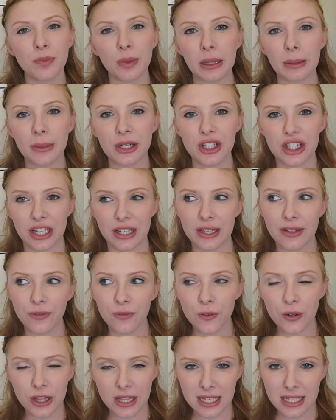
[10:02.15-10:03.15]
pretty much
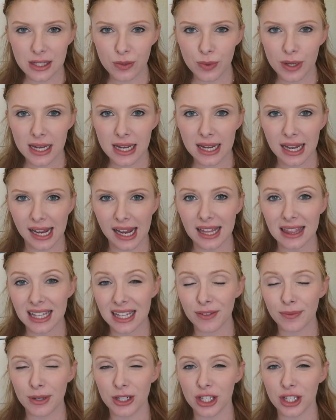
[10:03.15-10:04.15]
it for this week. I can't think of